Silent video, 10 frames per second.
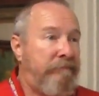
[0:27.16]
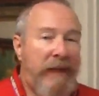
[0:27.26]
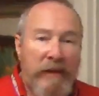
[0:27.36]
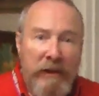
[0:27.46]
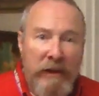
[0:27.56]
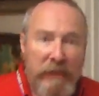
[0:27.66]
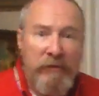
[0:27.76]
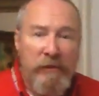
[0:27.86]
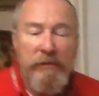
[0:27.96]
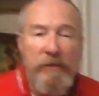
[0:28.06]

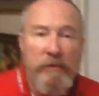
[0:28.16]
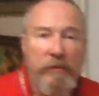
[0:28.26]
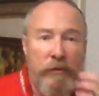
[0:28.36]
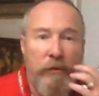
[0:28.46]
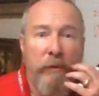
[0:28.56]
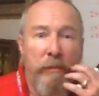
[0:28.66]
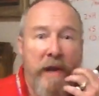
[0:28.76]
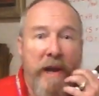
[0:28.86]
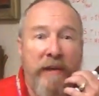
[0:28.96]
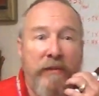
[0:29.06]
calculations, these
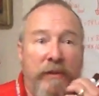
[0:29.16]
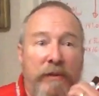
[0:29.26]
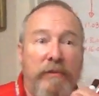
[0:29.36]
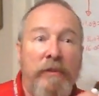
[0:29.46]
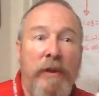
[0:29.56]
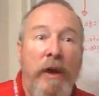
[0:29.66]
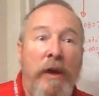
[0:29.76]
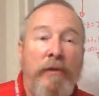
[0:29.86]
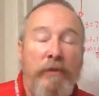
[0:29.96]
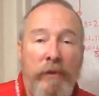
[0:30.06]
determinations,
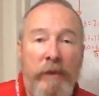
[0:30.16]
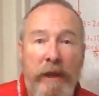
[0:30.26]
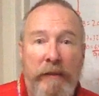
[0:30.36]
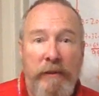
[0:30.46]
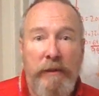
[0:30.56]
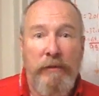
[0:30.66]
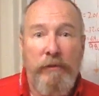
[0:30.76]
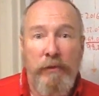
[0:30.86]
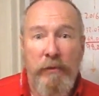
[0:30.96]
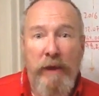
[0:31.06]
so that the
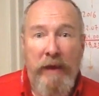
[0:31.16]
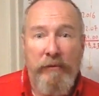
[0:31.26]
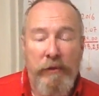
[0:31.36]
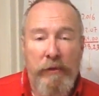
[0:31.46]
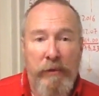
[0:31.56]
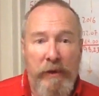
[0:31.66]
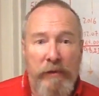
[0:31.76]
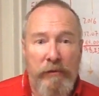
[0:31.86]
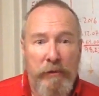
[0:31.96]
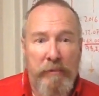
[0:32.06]
two halves of the
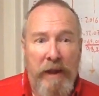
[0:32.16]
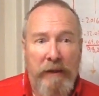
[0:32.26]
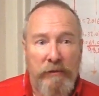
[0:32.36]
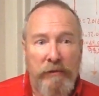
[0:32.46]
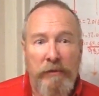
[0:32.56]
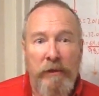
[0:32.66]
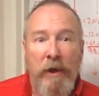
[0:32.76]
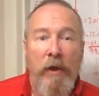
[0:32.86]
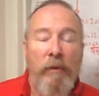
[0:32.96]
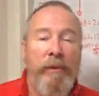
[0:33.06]
equation are balanced.
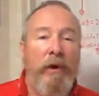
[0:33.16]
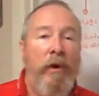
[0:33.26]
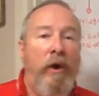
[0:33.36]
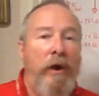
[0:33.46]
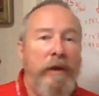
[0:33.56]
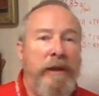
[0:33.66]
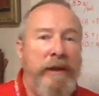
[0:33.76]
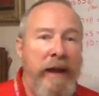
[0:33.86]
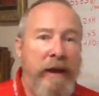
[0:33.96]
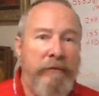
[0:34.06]
We'll
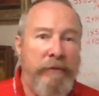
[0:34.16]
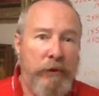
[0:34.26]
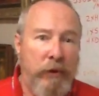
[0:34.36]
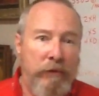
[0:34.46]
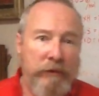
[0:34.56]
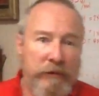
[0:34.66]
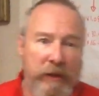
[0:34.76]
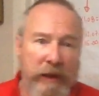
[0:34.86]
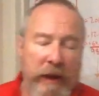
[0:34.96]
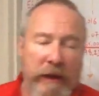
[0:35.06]
hardly ever go over
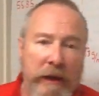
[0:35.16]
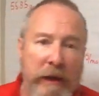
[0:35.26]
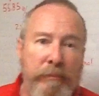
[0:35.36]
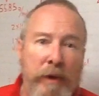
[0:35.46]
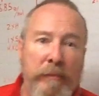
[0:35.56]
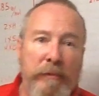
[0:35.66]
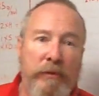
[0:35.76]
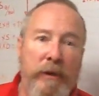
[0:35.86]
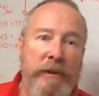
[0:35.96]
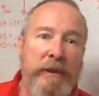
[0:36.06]
10, and I promise
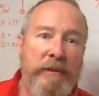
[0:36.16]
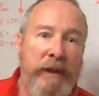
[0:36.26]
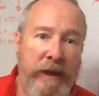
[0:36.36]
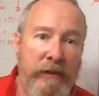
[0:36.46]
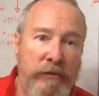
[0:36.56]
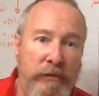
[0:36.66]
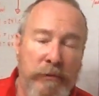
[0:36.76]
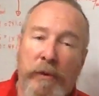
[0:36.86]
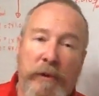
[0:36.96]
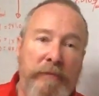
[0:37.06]
on the test you
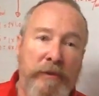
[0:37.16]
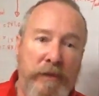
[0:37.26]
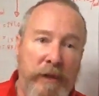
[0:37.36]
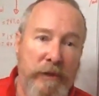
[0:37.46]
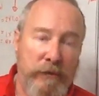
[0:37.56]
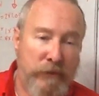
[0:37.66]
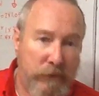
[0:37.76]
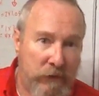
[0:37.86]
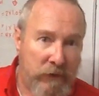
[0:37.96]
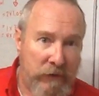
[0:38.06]
won't have to take your
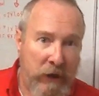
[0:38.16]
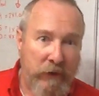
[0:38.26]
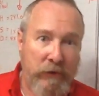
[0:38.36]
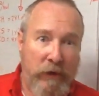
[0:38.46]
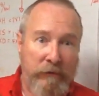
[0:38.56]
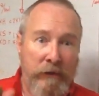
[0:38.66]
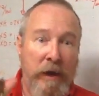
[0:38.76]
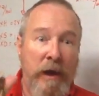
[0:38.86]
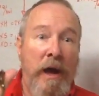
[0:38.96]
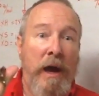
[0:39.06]
shoes and socks off.
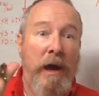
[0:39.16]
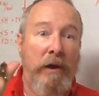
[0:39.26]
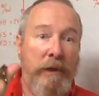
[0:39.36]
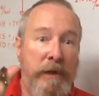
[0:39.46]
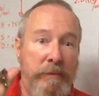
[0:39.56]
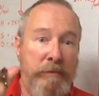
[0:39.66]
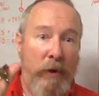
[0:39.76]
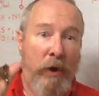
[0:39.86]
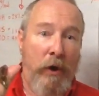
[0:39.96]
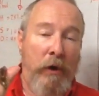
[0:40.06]
I'll keep
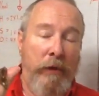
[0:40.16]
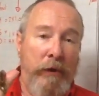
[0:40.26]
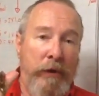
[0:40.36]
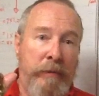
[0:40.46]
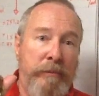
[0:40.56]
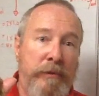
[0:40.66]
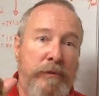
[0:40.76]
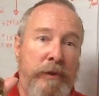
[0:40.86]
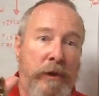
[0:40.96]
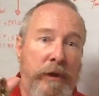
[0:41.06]
all the
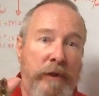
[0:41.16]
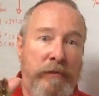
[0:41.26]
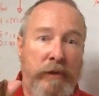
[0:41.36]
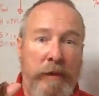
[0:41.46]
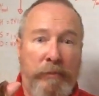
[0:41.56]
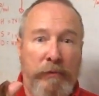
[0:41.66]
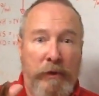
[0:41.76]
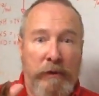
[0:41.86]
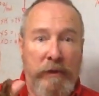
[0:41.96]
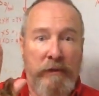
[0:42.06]
numbers in our examples
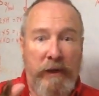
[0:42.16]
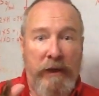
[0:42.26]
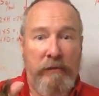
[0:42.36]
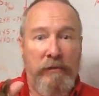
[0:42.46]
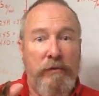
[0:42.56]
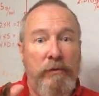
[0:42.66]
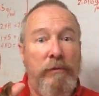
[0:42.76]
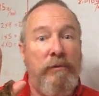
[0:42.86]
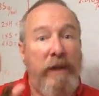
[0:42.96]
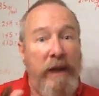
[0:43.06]
on the test
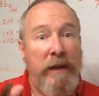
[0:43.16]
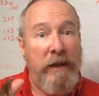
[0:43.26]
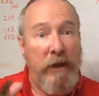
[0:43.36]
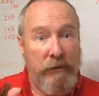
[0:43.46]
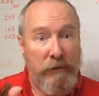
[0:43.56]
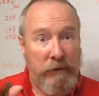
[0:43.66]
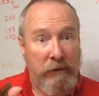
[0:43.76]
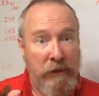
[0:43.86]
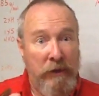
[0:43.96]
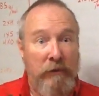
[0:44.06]
to 10 and under,
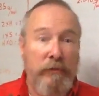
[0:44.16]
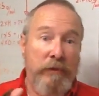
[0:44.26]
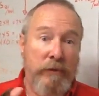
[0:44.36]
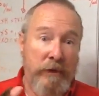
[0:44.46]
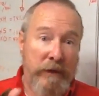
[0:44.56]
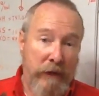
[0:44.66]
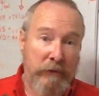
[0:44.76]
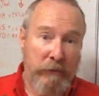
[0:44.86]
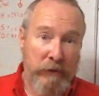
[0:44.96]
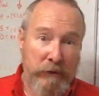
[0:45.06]
so you can count
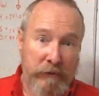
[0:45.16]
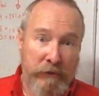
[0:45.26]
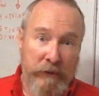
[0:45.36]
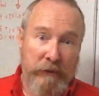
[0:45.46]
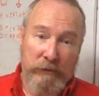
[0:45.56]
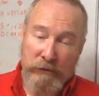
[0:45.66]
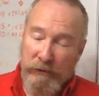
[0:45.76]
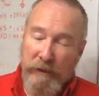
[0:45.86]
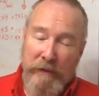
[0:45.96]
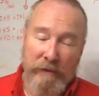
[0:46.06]
them on your fingers. You
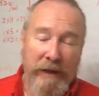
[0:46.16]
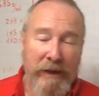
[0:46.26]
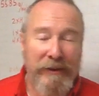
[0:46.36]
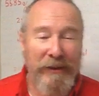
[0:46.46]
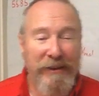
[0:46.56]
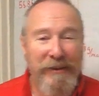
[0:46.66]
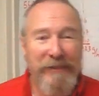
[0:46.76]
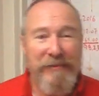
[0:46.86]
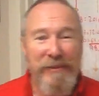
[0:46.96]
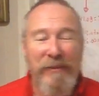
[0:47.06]
can have a calculator
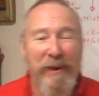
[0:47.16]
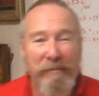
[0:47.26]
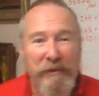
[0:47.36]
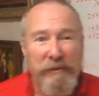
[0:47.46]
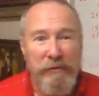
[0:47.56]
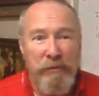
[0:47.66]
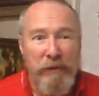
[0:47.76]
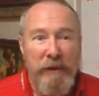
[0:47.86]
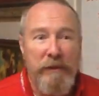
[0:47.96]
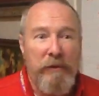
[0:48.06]
if you want, but you
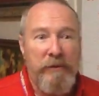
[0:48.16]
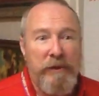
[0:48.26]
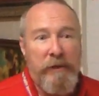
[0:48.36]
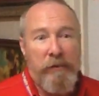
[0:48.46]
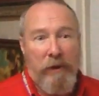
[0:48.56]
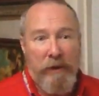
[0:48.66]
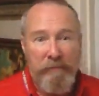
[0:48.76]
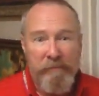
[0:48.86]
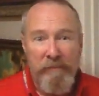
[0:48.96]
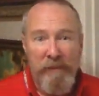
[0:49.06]
really don't need one.
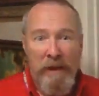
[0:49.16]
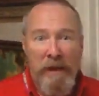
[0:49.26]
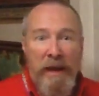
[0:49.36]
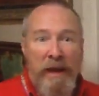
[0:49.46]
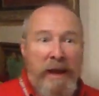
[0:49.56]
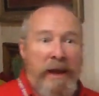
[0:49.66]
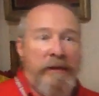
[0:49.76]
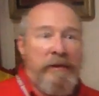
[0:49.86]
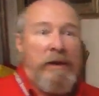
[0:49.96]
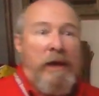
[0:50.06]

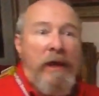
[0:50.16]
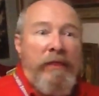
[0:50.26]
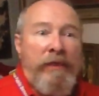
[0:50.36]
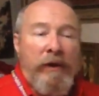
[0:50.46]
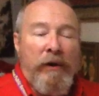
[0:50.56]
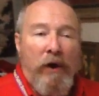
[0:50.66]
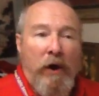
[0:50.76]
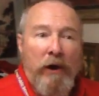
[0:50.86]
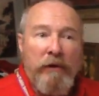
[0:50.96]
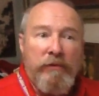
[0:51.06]
And there
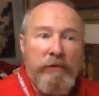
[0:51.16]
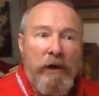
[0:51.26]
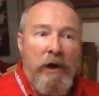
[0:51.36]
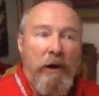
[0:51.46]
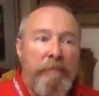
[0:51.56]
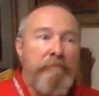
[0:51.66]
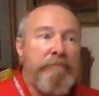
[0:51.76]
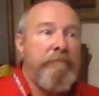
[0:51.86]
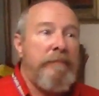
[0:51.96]
are some